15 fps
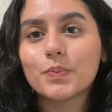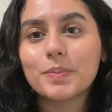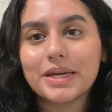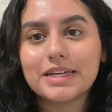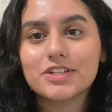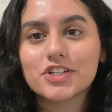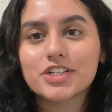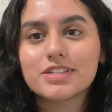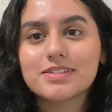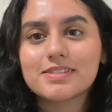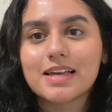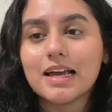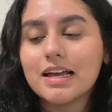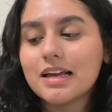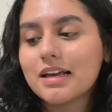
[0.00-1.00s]
pages
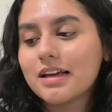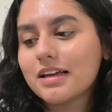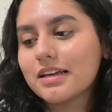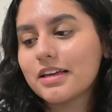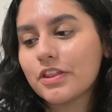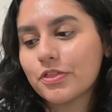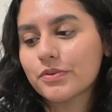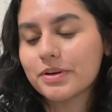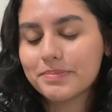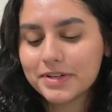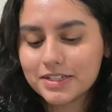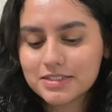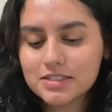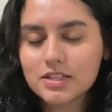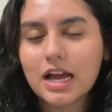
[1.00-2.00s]
in 3
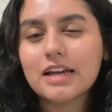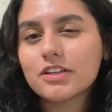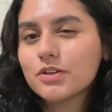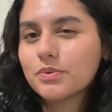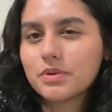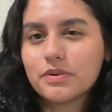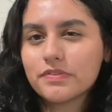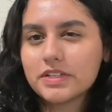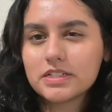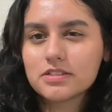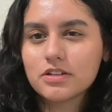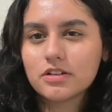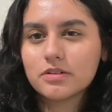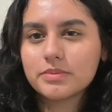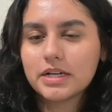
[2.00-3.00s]
months. I don't know if that's
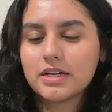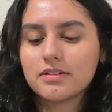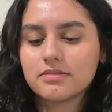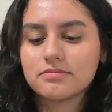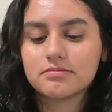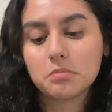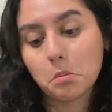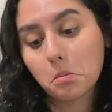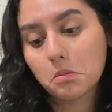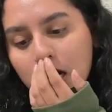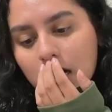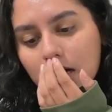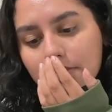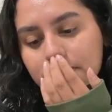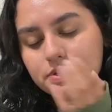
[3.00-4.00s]
good or bad.
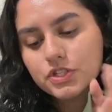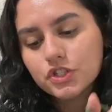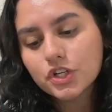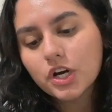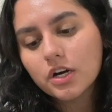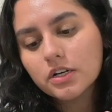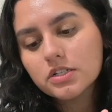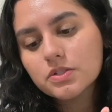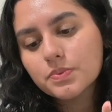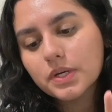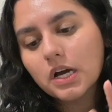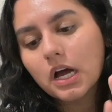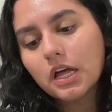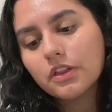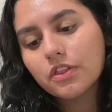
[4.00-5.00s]
Stars, we
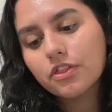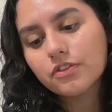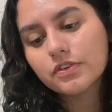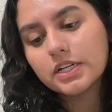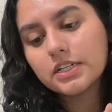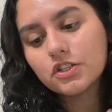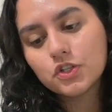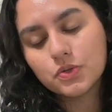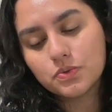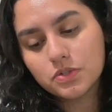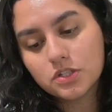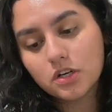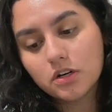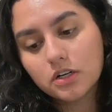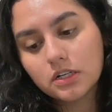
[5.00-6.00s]
got 3 2
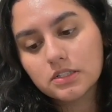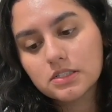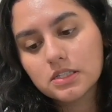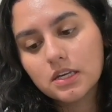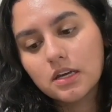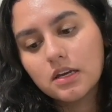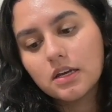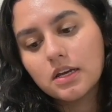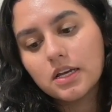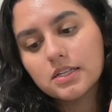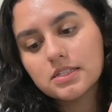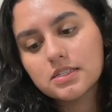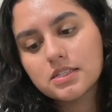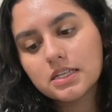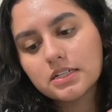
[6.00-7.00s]
stars,
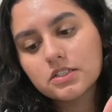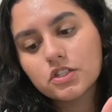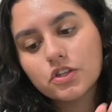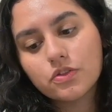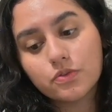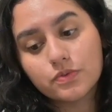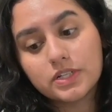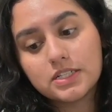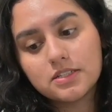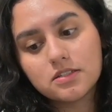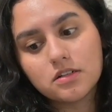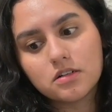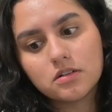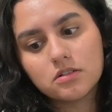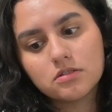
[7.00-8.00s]
6 3
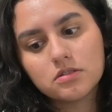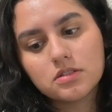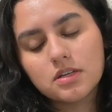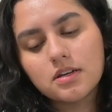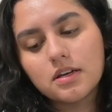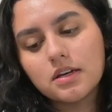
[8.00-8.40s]
stars,